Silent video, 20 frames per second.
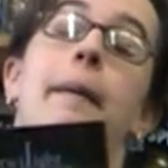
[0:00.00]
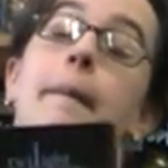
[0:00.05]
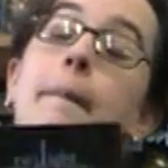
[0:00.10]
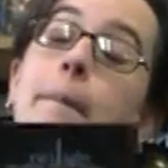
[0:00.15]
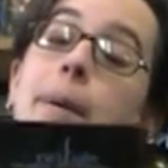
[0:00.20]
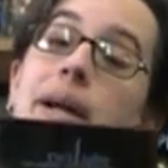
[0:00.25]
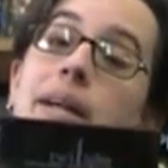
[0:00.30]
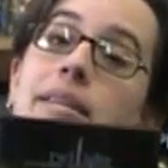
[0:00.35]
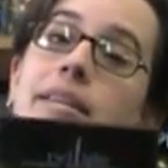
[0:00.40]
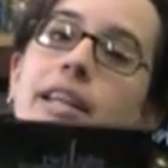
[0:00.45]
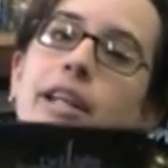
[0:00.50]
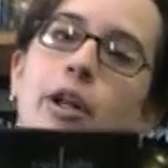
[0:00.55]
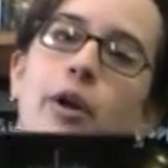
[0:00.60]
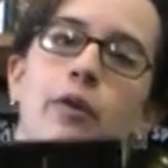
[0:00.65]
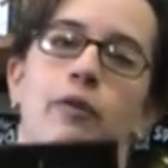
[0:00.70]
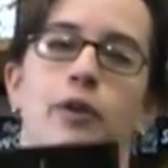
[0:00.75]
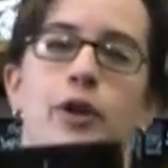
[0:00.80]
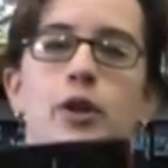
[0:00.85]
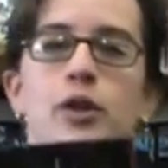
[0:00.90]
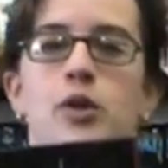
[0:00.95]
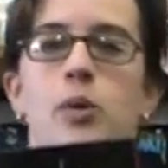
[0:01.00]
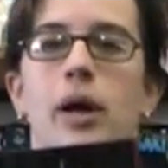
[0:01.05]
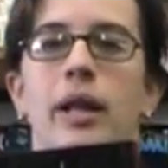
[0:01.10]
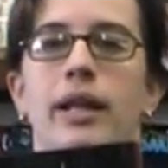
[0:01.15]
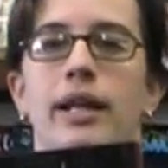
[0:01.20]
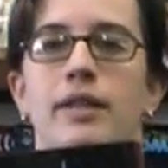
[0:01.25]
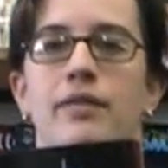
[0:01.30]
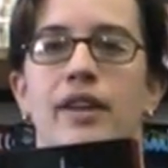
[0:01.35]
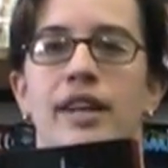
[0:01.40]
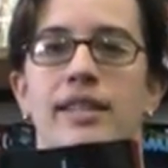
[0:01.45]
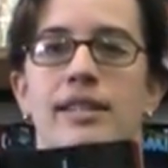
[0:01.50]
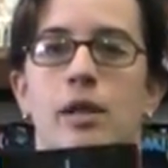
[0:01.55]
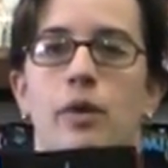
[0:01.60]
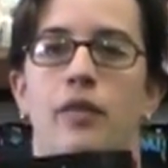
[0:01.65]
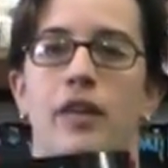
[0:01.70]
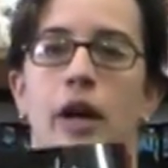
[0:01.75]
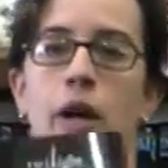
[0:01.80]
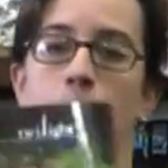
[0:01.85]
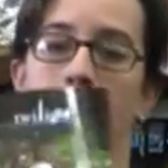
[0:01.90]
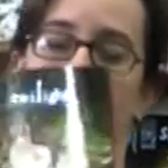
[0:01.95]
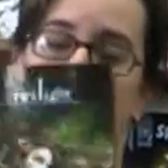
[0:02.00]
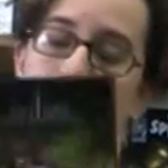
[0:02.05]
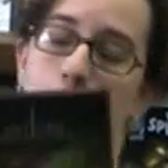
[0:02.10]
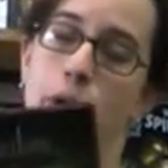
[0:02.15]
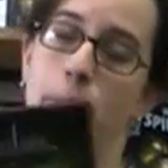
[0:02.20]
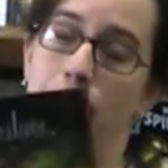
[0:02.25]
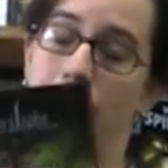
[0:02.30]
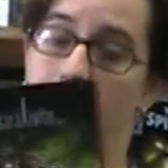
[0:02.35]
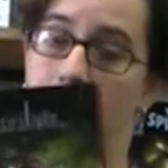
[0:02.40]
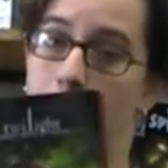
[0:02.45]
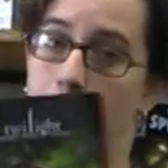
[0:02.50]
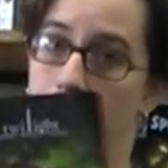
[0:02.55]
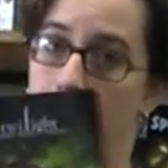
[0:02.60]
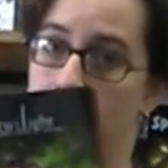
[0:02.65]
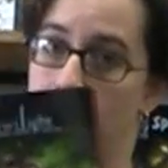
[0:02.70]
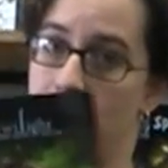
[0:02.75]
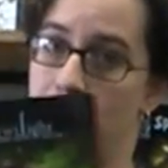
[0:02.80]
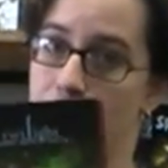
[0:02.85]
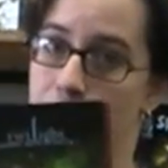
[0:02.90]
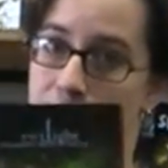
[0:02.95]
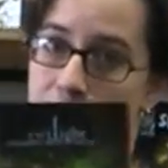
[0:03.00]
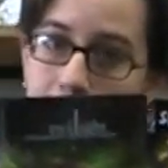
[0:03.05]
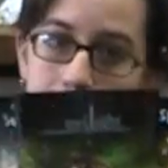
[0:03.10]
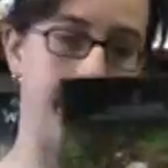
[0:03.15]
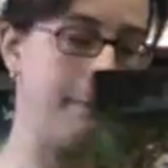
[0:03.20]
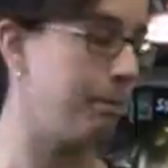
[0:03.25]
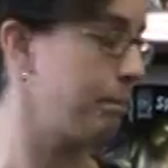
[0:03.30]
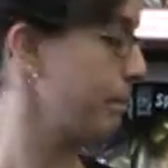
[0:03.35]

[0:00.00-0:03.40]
But, you know, for you Twilight fans out there, make sure to pick it up on Tuesday.